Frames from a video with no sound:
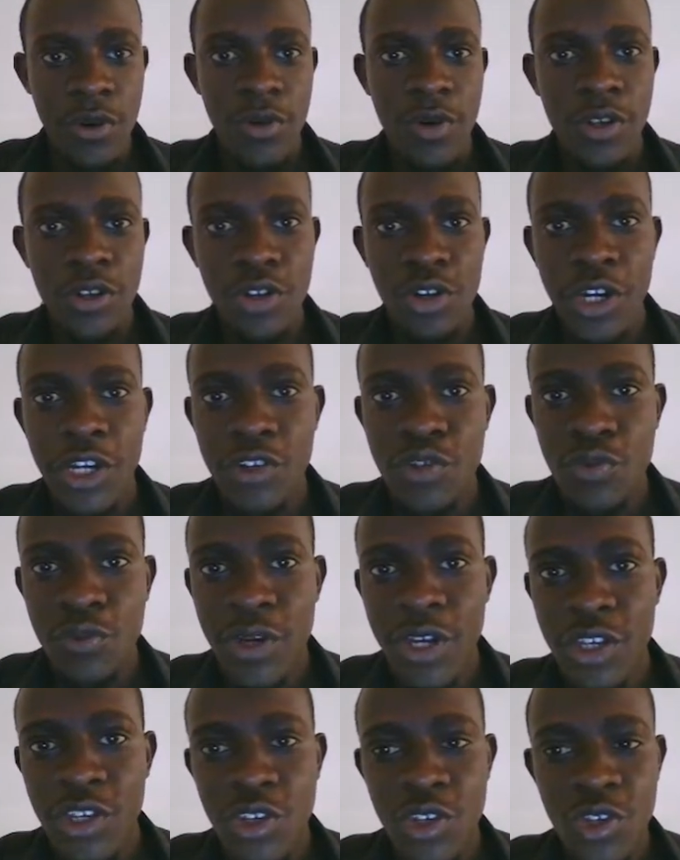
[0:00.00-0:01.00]
Also, we need to
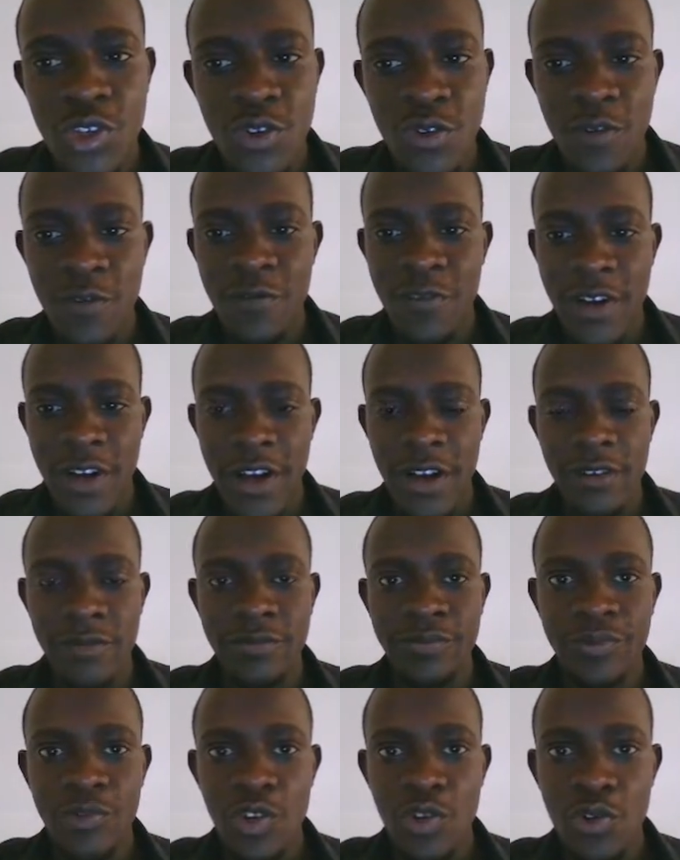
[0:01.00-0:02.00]
make use of a
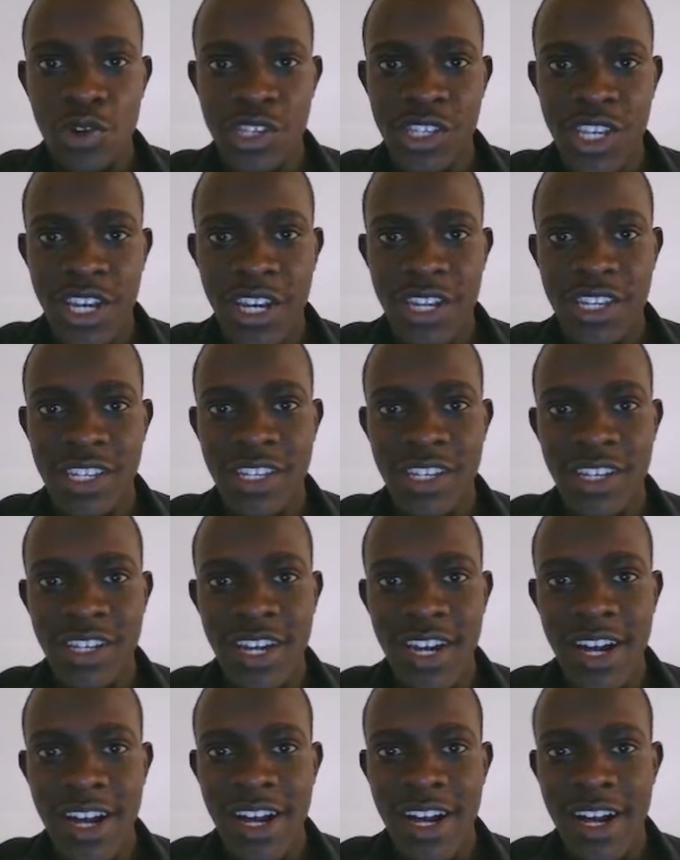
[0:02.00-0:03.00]
reset,
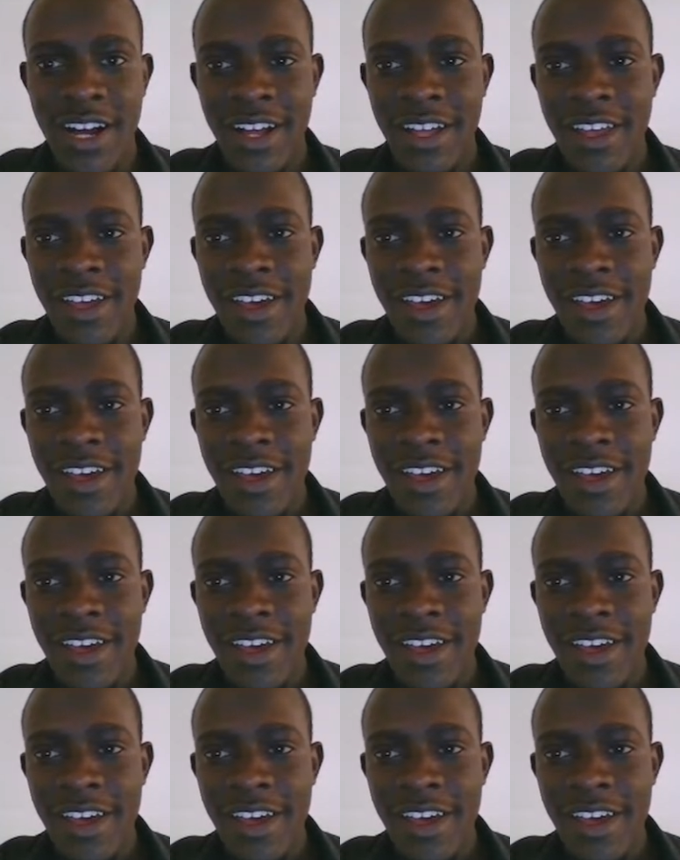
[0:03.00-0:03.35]
uh,